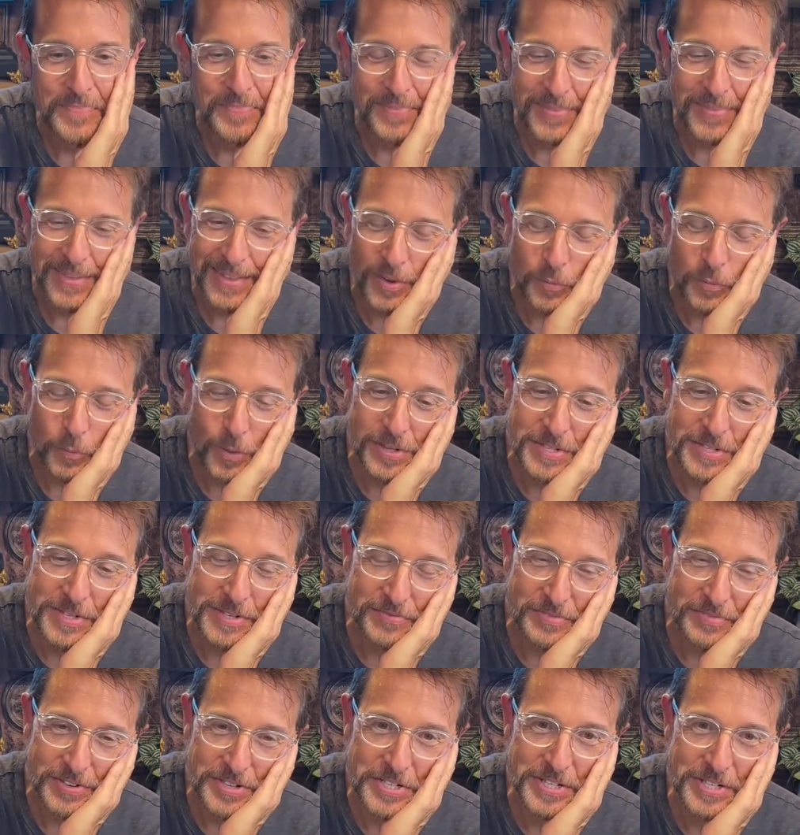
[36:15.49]
It wasn't a
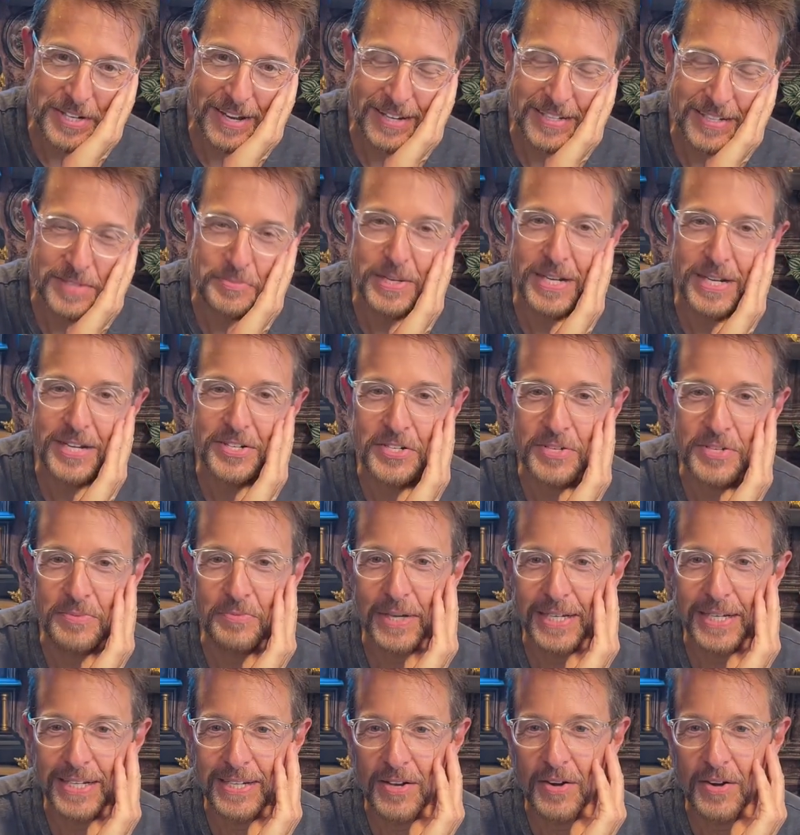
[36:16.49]
fishing expedition, but
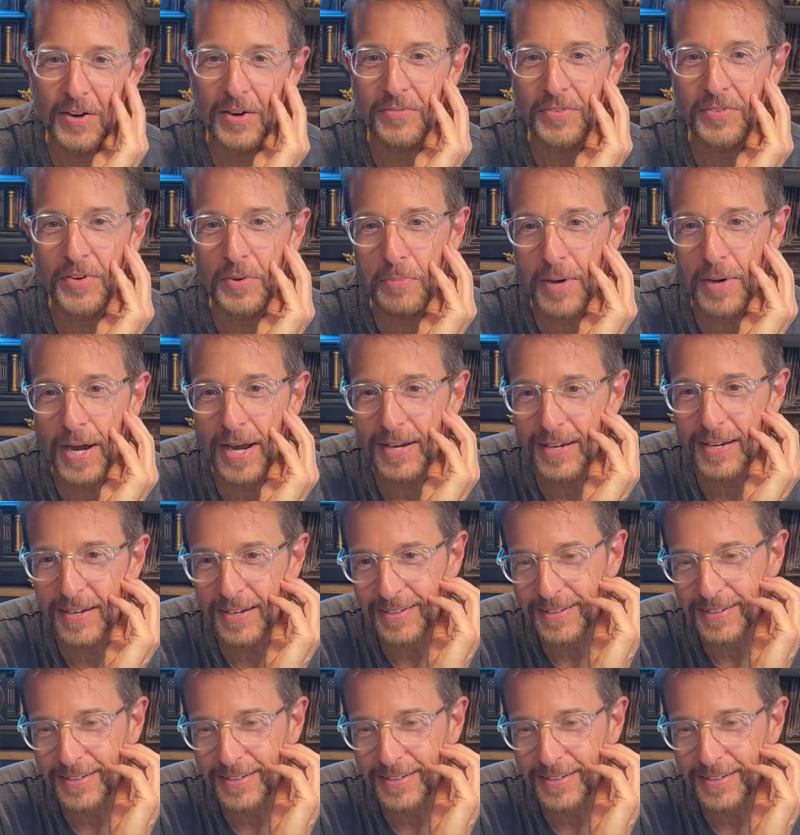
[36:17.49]
you know, if you're biting,